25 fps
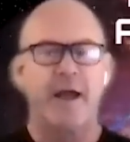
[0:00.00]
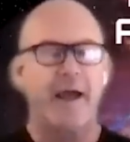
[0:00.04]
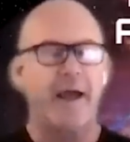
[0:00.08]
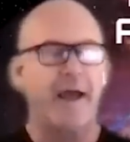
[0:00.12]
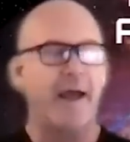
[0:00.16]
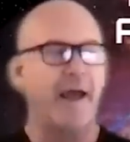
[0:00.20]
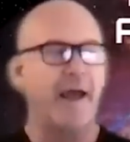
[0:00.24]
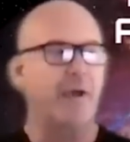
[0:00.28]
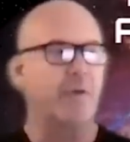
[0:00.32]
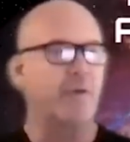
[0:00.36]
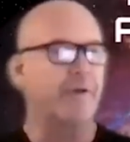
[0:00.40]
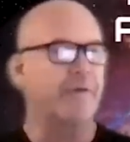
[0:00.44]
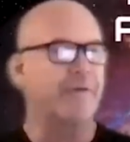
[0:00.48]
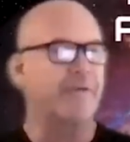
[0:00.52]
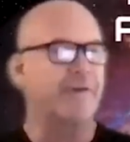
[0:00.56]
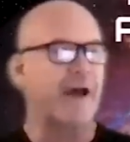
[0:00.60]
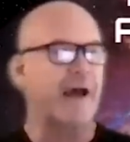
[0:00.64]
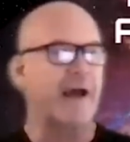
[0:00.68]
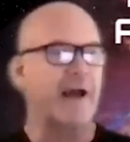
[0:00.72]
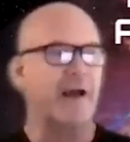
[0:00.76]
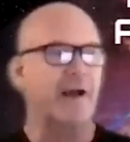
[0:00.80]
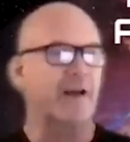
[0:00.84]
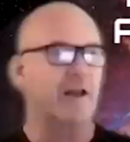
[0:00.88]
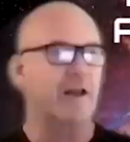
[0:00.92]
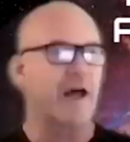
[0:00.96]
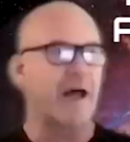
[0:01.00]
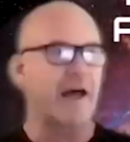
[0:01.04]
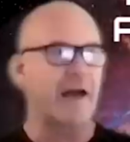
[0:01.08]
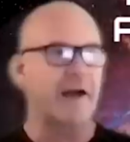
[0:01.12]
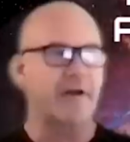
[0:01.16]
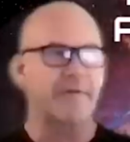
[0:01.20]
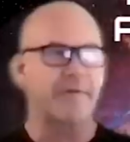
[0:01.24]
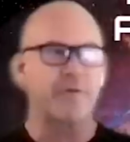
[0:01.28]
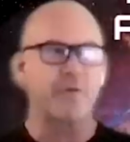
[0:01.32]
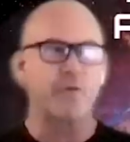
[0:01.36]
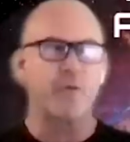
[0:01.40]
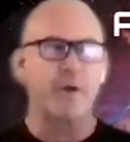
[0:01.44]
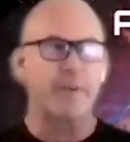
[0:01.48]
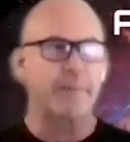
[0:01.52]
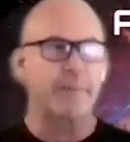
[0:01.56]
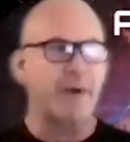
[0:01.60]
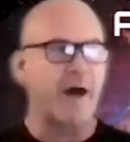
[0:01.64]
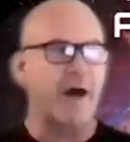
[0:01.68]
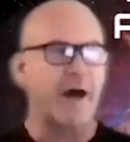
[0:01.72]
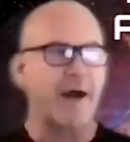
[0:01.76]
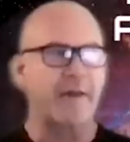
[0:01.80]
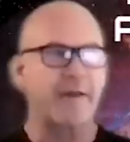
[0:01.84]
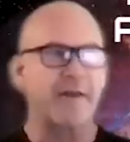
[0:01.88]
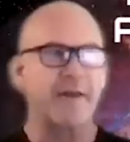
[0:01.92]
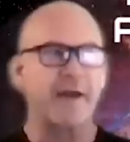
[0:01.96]
And we've got a lot of wood
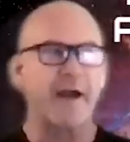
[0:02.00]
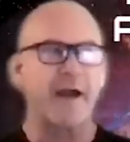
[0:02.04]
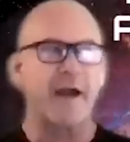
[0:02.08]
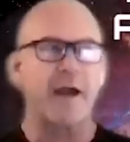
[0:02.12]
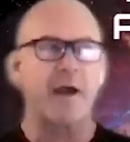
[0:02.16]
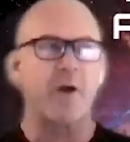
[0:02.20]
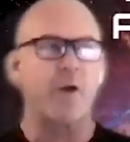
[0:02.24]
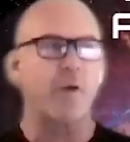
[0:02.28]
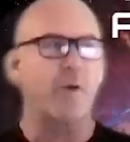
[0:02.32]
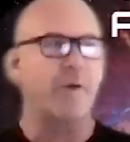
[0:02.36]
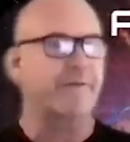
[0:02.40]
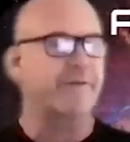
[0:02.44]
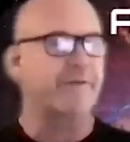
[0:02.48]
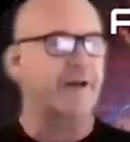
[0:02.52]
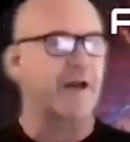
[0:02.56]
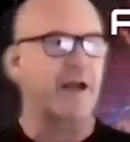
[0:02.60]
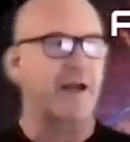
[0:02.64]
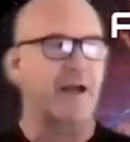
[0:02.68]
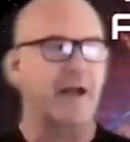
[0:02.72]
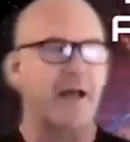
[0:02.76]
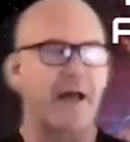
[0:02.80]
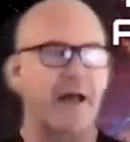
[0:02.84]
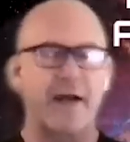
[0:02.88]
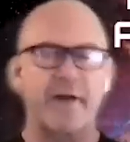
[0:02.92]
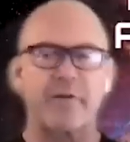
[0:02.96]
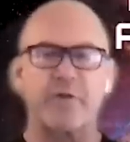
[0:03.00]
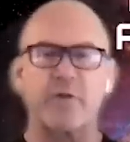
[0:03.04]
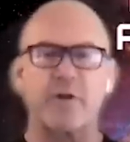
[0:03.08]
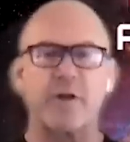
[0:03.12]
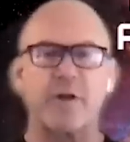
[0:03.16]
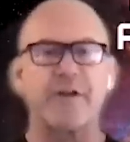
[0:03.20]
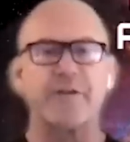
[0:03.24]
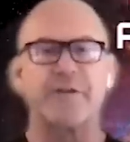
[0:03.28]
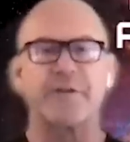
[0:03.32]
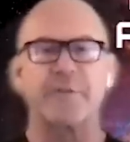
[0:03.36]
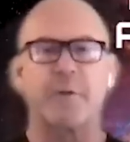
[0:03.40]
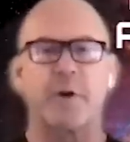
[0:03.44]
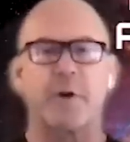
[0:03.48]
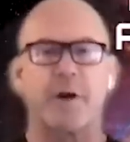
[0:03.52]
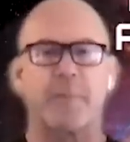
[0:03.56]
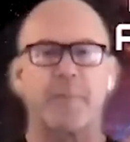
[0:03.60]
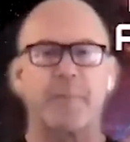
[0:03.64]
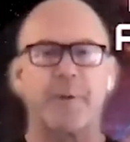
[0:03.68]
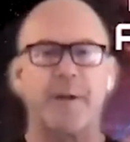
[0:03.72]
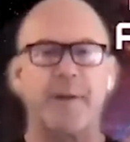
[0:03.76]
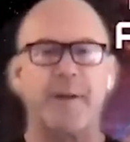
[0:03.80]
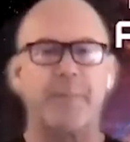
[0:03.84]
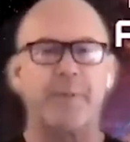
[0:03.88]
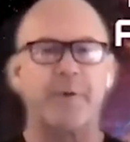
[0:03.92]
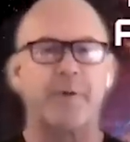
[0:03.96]
behind the arrow. We've got a lot of really smart
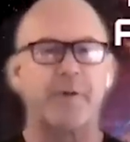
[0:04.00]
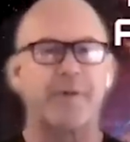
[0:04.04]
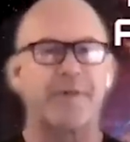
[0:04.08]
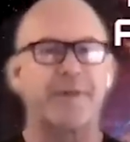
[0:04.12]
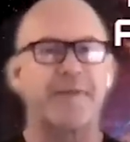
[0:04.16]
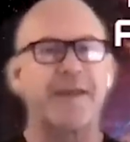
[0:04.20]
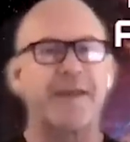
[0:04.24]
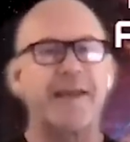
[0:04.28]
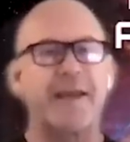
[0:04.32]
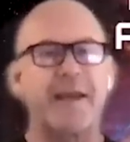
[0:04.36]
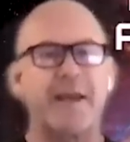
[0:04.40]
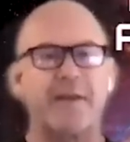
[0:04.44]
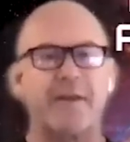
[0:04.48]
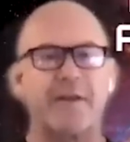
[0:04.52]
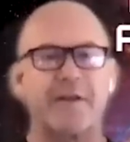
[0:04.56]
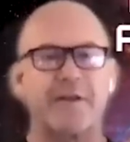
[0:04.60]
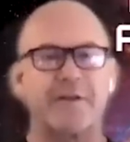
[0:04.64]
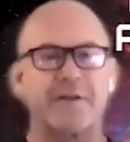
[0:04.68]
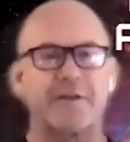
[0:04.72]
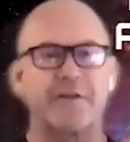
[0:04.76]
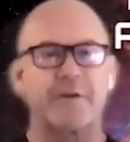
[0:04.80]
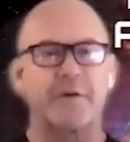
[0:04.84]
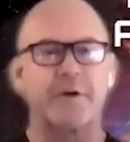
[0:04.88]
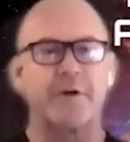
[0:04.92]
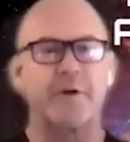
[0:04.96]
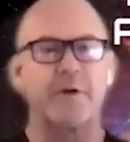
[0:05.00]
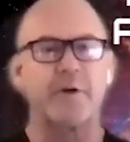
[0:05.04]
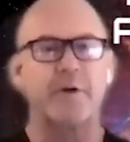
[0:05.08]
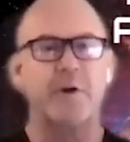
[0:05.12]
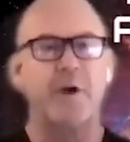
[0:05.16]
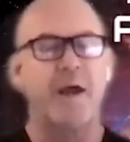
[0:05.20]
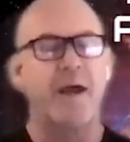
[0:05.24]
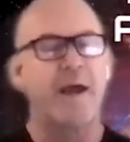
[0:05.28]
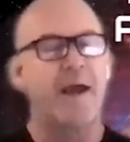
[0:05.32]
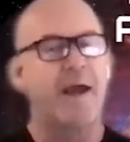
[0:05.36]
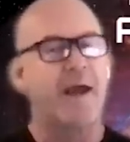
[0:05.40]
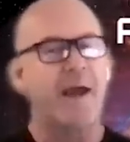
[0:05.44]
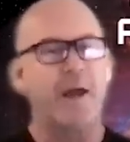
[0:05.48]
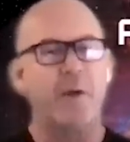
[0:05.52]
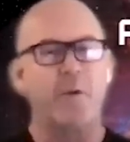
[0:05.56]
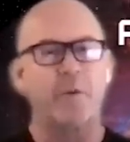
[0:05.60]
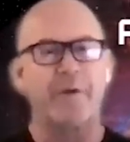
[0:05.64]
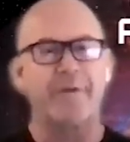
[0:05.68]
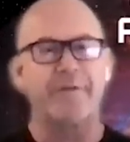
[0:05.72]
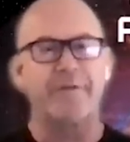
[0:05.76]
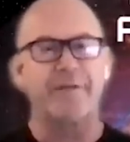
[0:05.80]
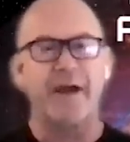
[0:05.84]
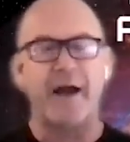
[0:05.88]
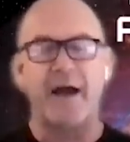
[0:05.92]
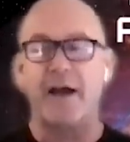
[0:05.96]
people thinking this through. And
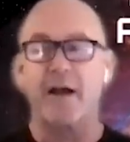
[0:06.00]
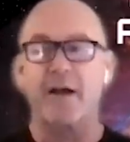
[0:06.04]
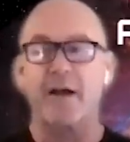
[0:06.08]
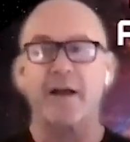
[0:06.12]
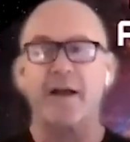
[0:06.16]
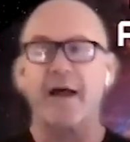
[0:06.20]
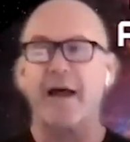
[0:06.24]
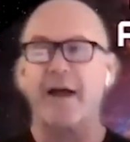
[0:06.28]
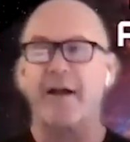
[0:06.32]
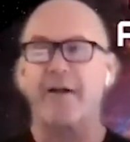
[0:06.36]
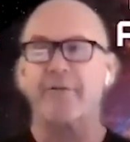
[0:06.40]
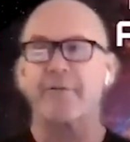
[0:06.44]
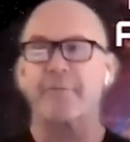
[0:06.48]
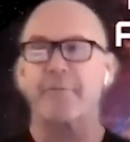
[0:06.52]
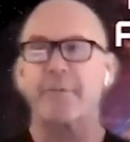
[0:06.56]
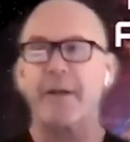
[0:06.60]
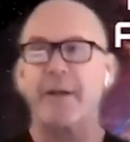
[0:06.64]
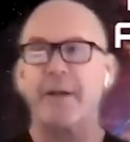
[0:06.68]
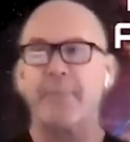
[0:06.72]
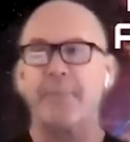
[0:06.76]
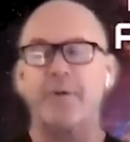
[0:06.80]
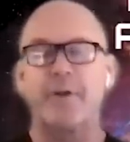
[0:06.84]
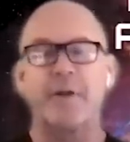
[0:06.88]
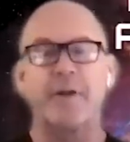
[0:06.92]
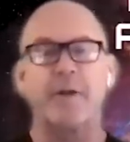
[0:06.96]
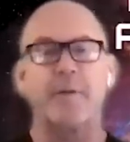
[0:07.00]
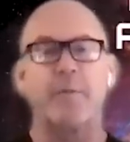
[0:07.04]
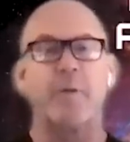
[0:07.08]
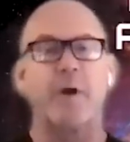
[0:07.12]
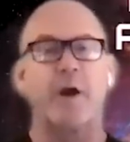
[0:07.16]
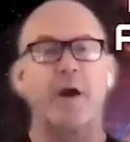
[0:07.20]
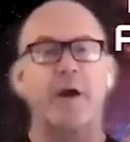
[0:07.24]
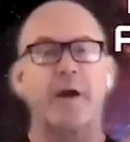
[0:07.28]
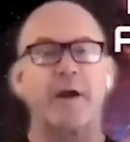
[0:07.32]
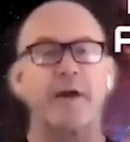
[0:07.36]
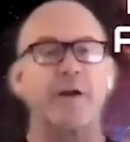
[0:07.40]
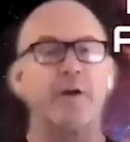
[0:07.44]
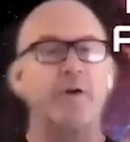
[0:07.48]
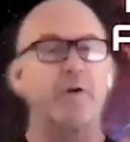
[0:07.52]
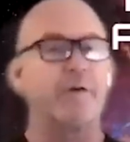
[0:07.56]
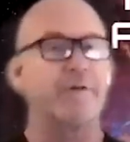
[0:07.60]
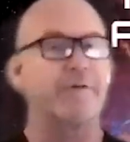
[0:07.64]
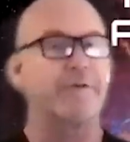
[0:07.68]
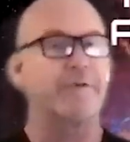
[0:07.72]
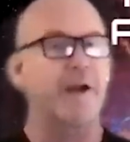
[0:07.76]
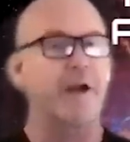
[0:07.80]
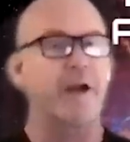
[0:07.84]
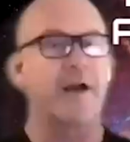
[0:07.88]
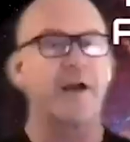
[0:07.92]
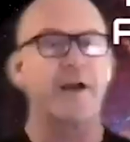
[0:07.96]
we've got a lot of people in the market who are
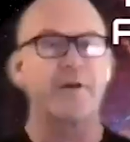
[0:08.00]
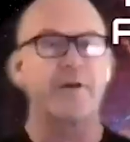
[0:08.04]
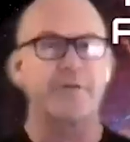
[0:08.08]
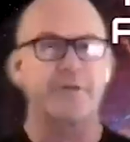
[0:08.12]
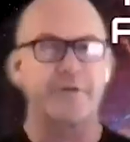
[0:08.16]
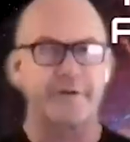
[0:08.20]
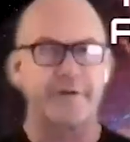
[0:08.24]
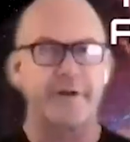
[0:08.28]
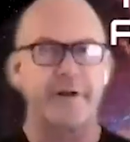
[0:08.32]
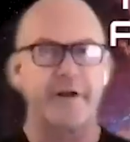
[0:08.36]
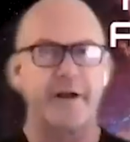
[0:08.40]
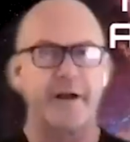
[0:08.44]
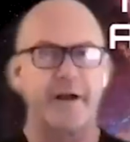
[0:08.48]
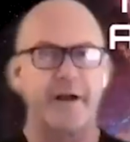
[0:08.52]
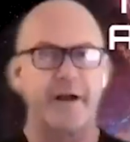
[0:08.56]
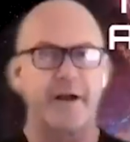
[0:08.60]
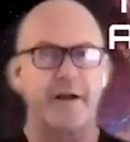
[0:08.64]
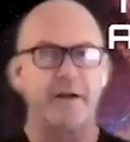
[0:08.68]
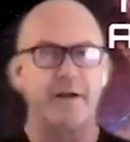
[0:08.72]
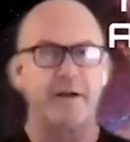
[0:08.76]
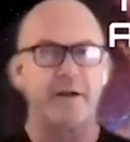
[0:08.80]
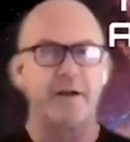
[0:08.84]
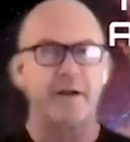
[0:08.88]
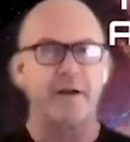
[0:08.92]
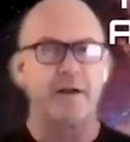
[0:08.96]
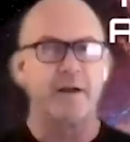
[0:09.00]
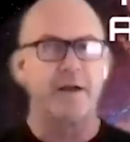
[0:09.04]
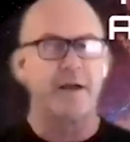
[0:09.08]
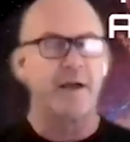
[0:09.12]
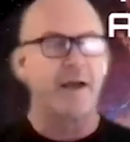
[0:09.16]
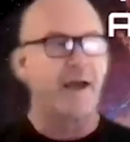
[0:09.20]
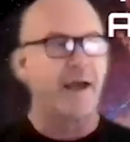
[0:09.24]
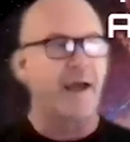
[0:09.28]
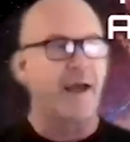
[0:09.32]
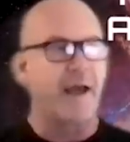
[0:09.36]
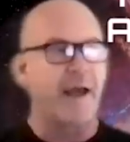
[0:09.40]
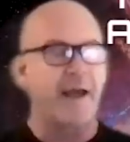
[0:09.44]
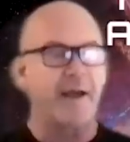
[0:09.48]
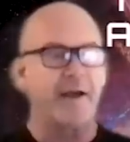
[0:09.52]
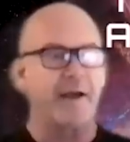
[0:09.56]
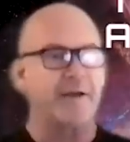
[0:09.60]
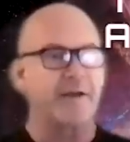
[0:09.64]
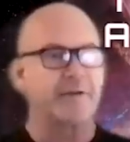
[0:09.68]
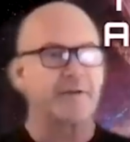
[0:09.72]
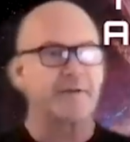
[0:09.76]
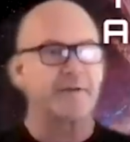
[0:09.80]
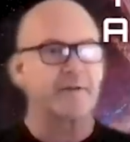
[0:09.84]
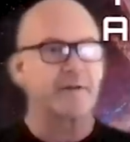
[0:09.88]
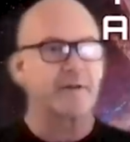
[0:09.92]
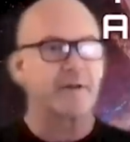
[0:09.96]
very interested in it. And
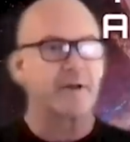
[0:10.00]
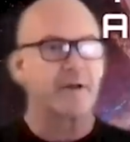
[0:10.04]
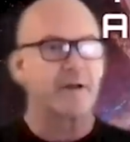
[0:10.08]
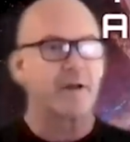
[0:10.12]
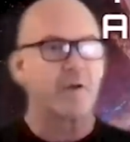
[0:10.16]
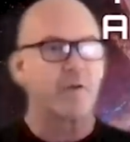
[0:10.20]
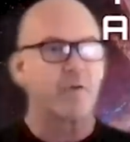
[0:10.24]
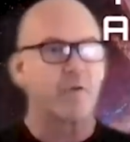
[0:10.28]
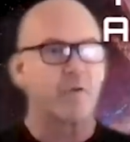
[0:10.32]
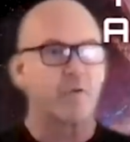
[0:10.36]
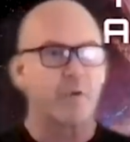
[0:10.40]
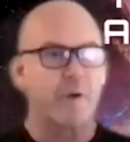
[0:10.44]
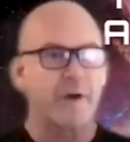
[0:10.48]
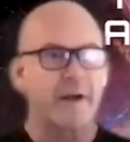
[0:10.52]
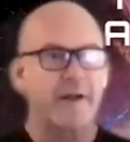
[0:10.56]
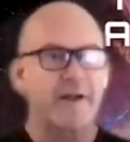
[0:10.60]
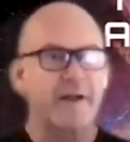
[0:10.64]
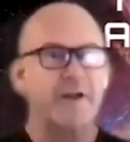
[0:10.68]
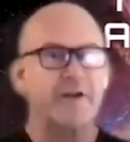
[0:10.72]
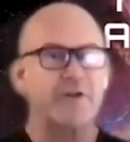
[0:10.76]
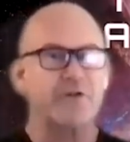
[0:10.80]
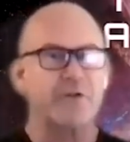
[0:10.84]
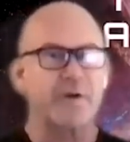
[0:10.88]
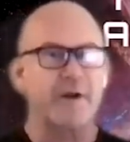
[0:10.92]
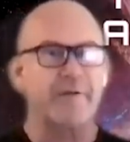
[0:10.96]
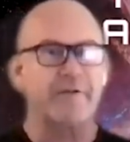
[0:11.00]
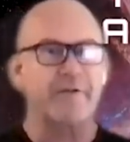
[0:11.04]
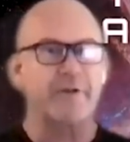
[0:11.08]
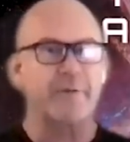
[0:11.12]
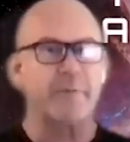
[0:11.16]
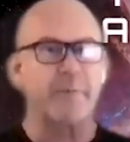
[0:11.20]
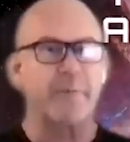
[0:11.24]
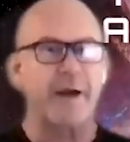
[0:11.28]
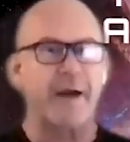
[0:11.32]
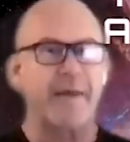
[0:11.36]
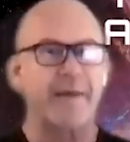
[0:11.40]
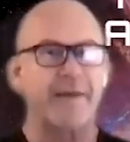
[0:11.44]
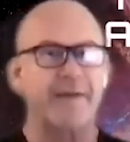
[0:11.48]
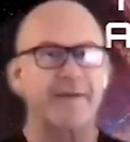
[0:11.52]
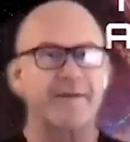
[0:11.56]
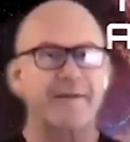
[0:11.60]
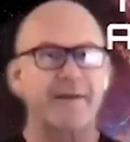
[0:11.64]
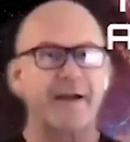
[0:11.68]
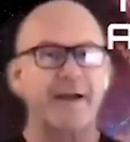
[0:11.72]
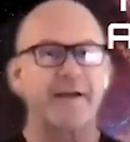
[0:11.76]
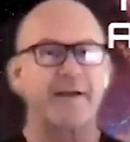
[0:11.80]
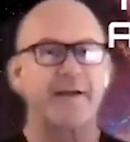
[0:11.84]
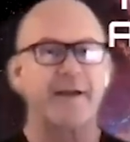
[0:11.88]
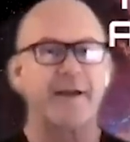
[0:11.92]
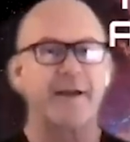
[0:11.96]
it's really driven by this
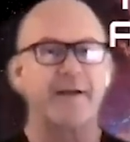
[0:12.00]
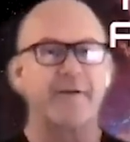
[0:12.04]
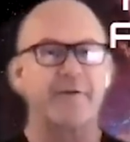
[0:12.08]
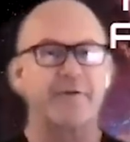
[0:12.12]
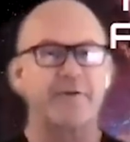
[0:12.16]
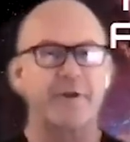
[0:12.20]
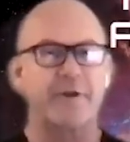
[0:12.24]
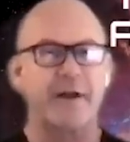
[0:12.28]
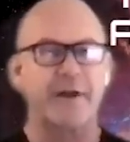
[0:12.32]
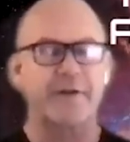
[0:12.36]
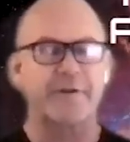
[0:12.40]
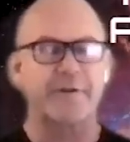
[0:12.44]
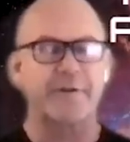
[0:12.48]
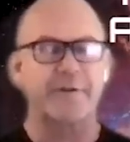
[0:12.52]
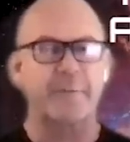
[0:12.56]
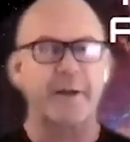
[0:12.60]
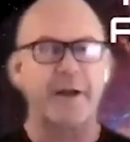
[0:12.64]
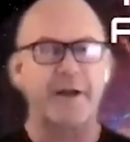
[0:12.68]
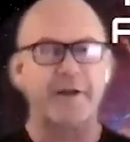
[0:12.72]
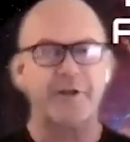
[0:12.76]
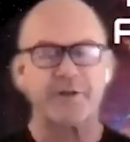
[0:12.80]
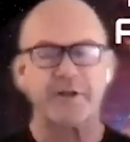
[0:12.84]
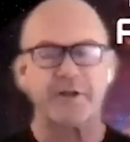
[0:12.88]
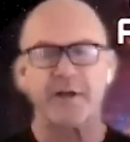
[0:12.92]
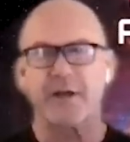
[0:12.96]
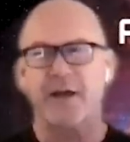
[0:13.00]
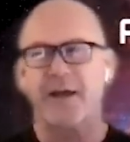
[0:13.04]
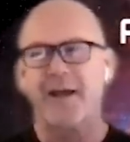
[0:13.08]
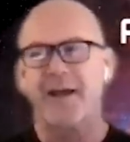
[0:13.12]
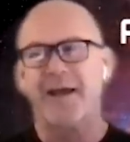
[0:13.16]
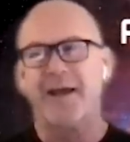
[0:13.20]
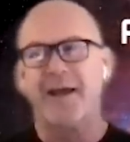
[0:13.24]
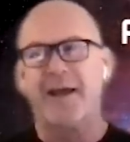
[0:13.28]
idea of transformation.